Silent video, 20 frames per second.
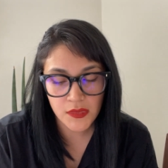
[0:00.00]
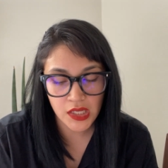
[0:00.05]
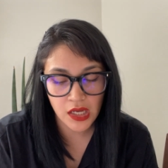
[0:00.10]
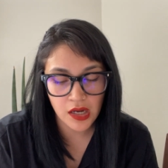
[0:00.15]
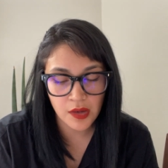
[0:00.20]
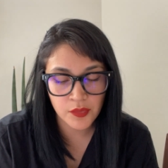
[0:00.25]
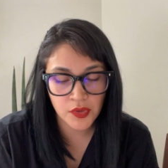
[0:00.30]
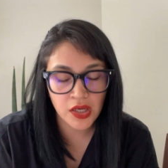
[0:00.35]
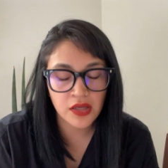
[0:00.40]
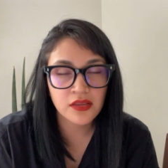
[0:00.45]

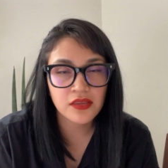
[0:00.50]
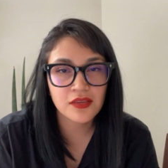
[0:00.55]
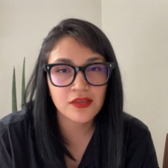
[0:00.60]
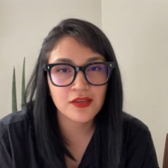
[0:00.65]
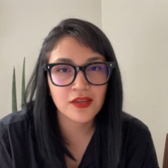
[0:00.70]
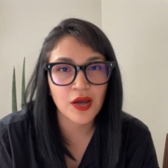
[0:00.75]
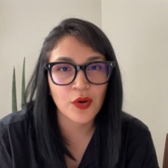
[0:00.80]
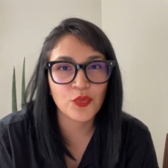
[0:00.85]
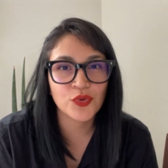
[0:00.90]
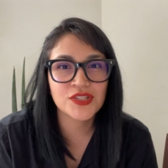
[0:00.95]

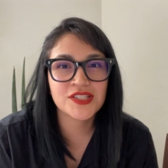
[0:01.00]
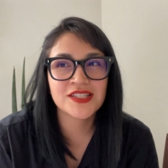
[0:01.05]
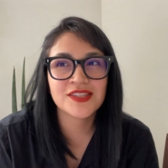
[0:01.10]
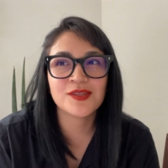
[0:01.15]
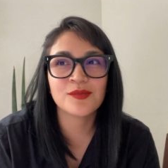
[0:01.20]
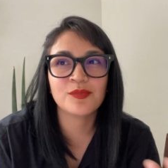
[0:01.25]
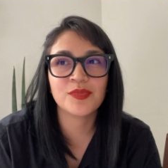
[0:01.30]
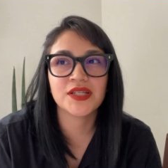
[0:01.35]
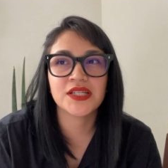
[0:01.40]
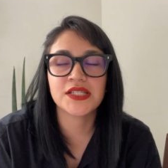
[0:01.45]
I wasn't
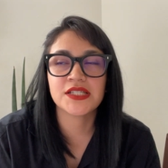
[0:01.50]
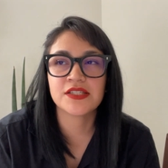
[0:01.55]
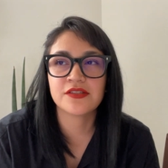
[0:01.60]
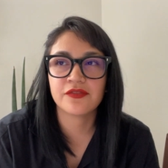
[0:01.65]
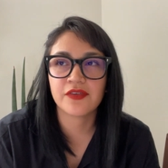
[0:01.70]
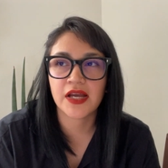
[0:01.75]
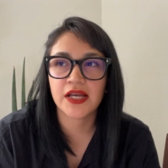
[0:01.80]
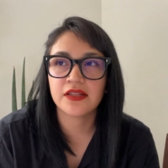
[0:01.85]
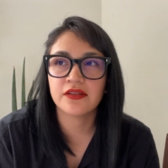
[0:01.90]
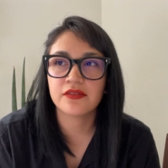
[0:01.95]
the biggest
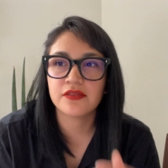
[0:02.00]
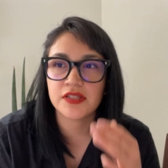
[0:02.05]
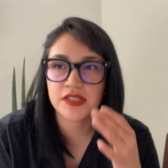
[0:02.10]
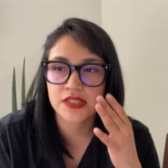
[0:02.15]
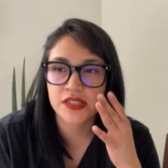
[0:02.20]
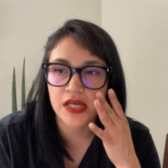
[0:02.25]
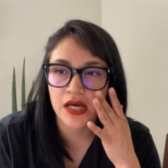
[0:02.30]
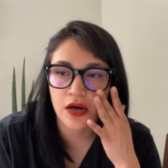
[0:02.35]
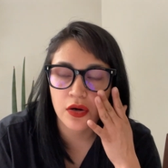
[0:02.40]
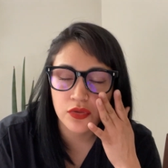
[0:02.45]
fan of
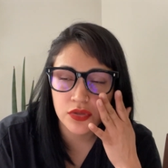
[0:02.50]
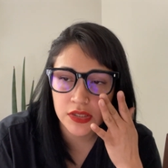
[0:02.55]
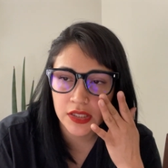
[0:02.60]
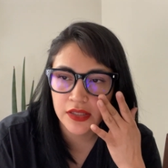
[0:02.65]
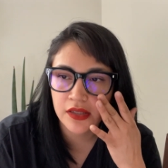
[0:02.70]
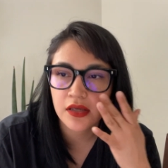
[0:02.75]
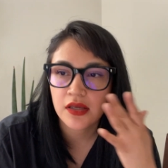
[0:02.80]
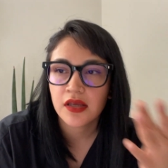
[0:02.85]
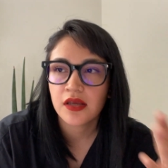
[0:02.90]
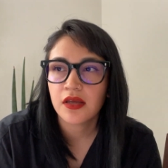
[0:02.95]
this house.
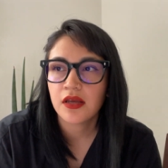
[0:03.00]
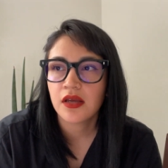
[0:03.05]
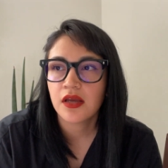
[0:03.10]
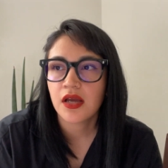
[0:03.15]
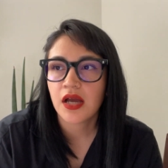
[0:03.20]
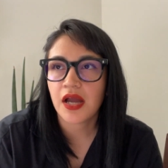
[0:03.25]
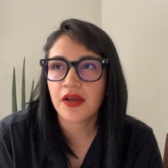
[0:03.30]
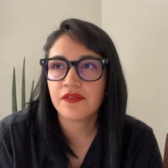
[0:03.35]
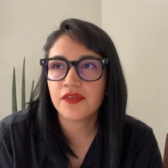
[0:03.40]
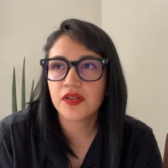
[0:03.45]
Like,
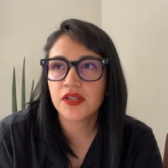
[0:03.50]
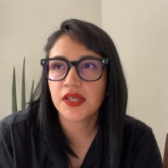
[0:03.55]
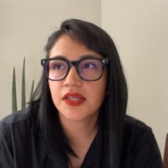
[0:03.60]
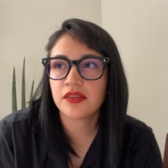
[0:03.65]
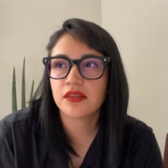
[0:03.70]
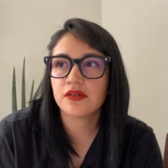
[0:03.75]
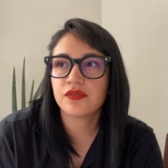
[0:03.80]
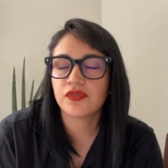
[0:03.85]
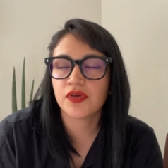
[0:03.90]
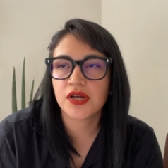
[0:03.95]
I feel
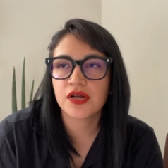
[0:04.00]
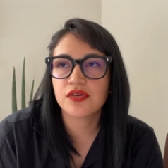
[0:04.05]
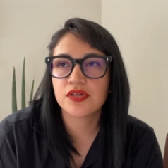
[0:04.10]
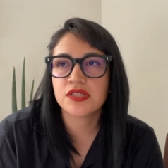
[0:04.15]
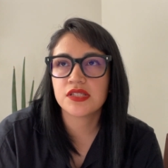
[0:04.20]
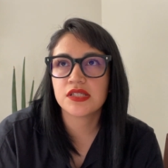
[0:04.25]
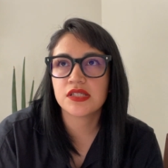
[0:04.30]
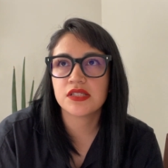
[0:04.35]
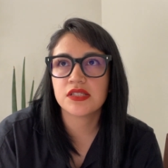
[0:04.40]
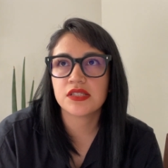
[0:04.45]
like the
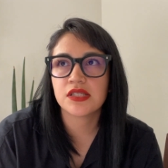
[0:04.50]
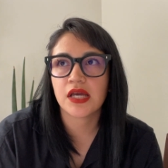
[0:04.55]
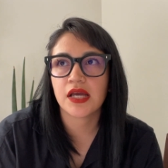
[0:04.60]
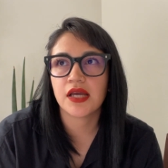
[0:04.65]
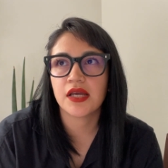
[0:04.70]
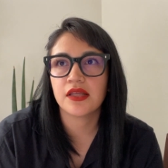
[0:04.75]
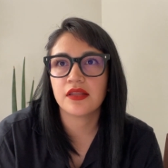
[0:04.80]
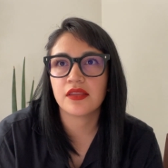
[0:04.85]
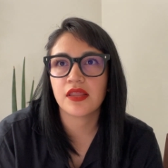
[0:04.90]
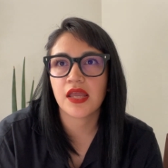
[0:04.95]
fragrances
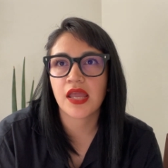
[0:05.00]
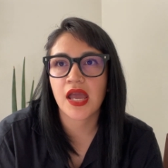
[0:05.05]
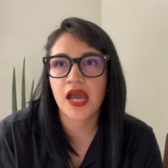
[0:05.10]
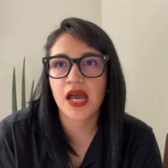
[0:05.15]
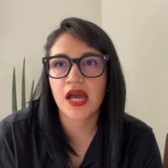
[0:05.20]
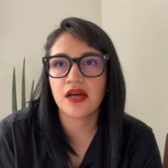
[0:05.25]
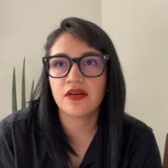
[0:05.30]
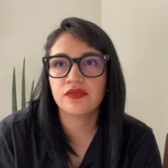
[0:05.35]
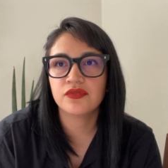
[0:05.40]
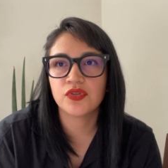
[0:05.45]
that they
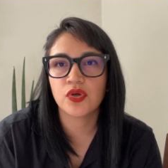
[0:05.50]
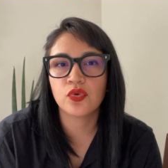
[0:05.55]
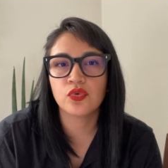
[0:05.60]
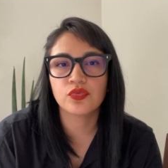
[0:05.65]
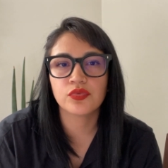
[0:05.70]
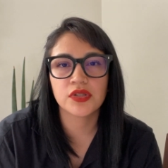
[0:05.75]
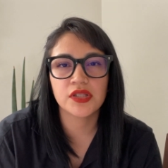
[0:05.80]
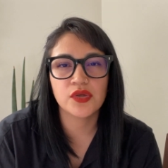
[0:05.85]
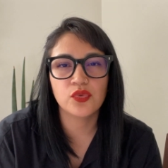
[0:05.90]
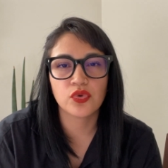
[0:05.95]
have
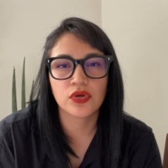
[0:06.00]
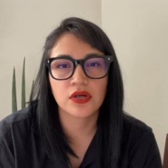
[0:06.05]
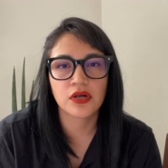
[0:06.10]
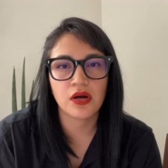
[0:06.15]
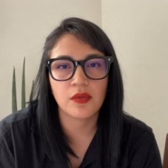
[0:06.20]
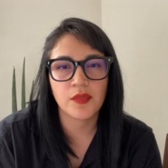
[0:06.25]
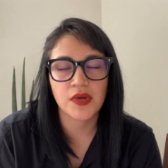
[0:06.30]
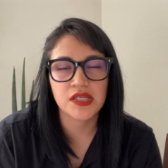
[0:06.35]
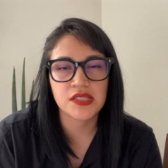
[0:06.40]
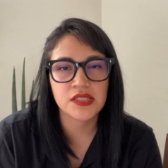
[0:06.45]
don't really work
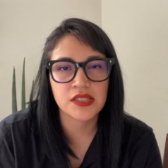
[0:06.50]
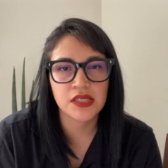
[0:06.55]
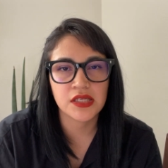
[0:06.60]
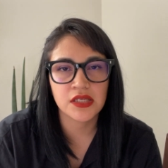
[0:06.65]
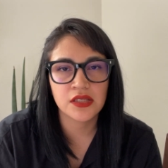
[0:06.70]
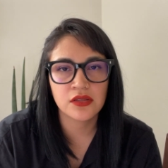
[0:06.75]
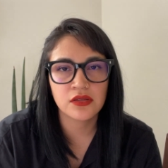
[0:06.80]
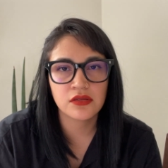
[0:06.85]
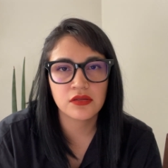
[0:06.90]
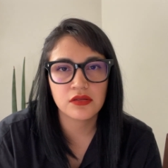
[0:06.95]
on my
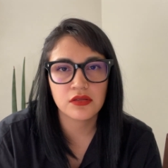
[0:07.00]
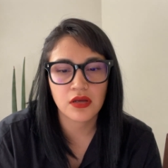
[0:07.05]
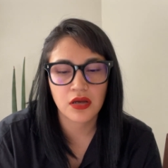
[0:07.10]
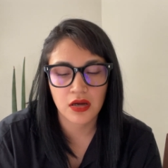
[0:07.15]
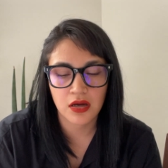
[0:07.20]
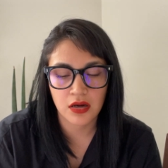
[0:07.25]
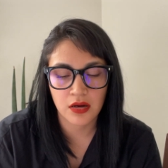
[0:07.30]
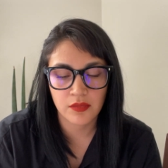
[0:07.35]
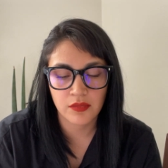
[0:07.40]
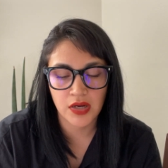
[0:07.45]
skin.
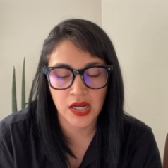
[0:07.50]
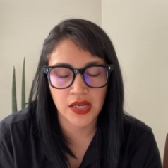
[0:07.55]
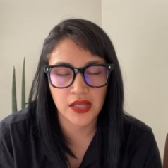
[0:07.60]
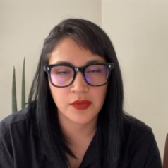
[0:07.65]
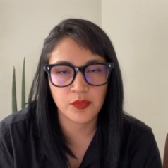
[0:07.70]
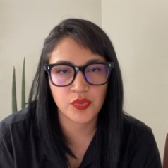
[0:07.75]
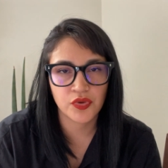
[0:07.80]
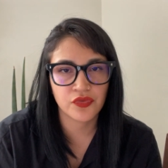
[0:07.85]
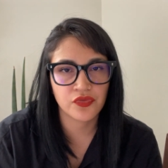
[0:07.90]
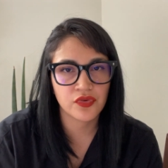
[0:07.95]

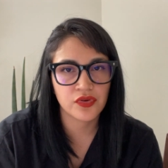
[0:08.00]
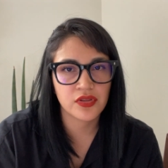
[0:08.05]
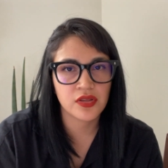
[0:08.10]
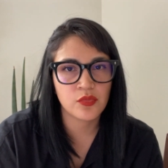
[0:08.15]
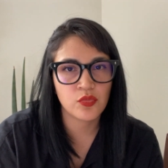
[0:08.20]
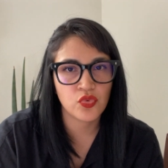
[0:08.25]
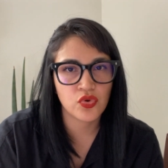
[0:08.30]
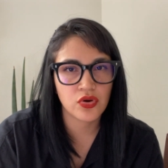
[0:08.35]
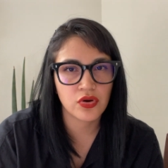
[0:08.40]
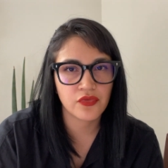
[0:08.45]
I prefer
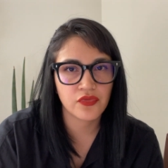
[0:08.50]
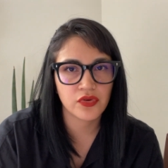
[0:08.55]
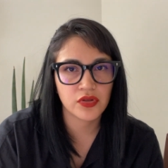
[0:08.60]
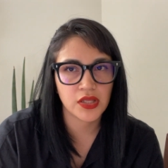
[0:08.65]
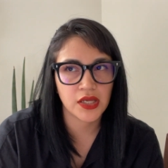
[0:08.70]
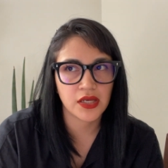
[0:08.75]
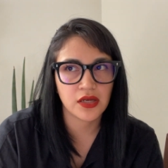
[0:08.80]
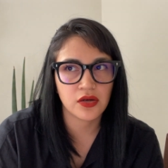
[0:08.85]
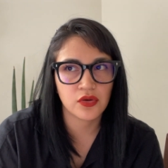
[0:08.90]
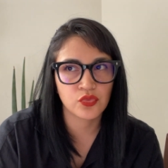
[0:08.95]
them more for
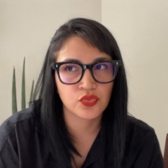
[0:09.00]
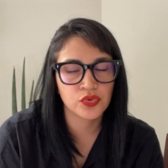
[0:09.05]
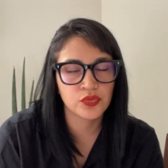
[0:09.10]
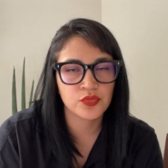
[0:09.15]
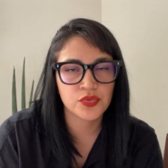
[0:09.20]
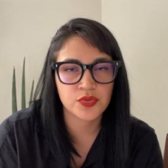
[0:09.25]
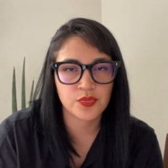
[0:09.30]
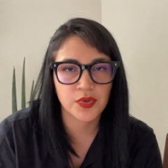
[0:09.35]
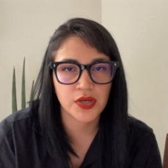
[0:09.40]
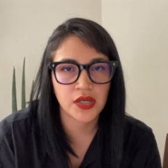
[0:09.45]
like a
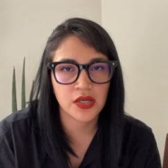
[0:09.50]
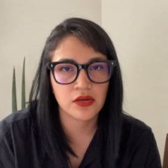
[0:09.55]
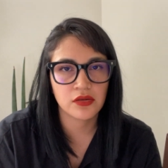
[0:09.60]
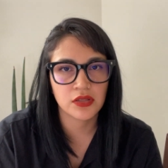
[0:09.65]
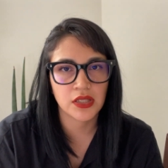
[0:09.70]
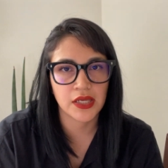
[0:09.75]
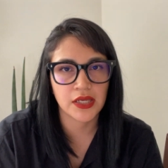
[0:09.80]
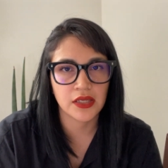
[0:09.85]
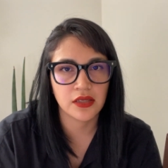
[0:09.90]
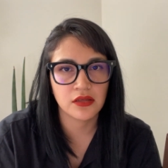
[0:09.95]
room spray or
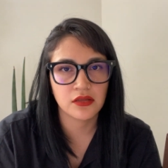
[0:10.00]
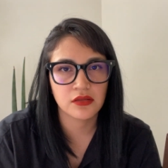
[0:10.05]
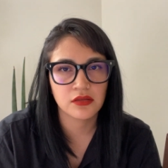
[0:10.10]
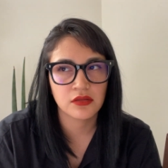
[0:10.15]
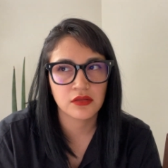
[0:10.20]
like